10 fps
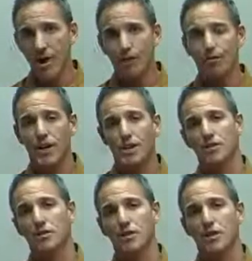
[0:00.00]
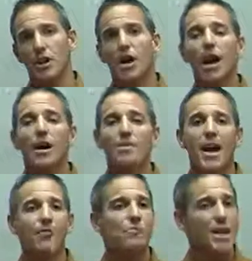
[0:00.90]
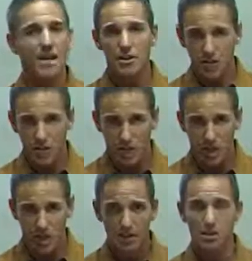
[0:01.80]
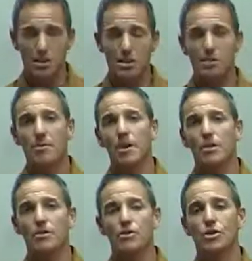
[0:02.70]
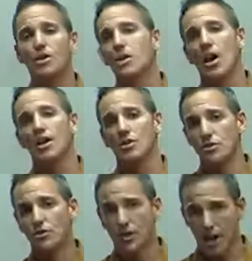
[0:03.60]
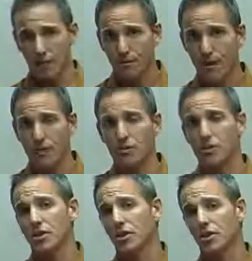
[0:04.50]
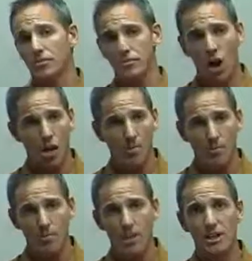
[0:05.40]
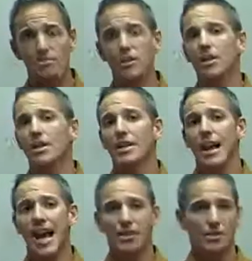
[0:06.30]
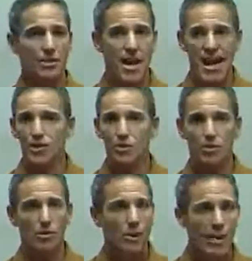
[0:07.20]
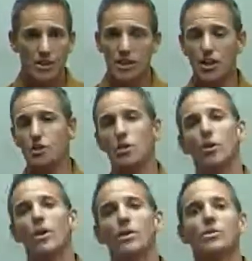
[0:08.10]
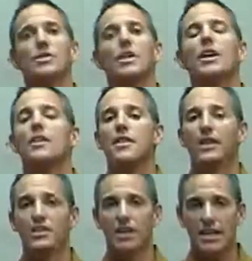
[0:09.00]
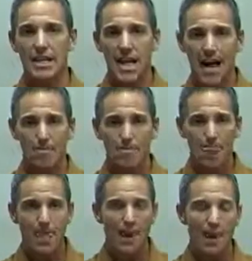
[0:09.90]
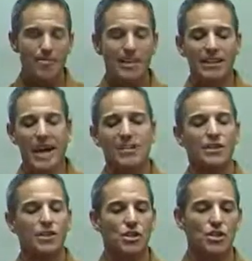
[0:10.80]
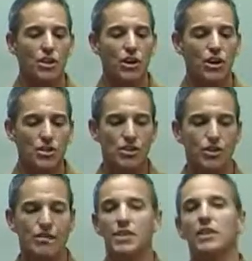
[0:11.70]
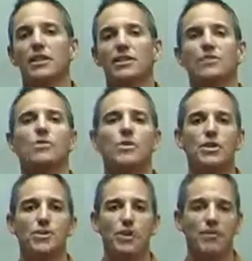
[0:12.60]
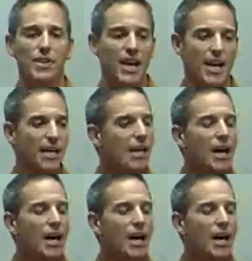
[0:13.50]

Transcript: Air fresheners have many neurotoxins in them. You should not use air fresheners. Common replacement, actually natural essential oils, things like that. And lastly, just the hard surface cleaners that we use every day.